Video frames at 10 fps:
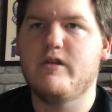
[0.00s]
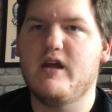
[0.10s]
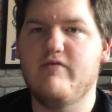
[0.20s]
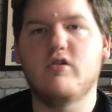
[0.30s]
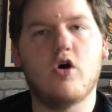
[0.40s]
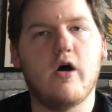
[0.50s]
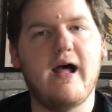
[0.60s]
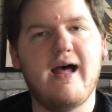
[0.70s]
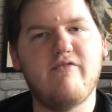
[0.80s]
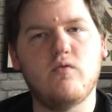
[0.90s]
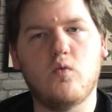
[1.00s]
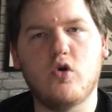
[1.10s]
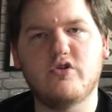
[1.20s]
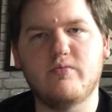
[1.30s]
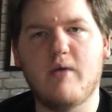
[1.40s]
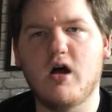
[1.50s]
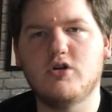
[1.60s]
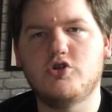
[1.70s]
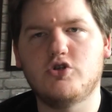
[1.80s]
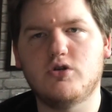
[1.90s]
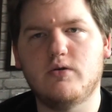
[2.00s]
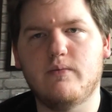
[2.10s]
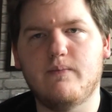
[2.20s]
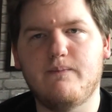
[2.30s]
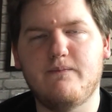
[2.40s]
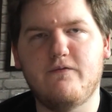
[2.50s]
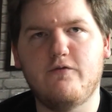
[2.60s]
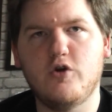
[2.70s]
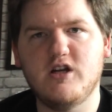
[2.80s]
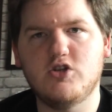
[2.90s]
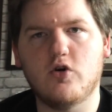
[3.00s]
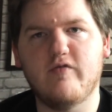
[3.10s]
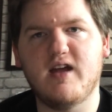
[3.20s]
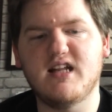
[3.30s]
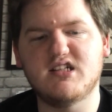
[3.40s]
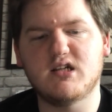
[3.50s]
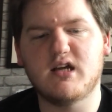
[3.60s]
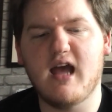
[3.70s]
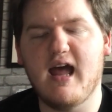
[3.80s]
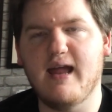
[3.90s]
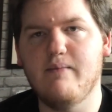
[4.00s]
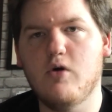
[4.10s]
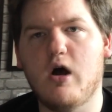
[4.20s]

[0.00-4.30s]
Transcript: Even though I haven't watched much footage of his game,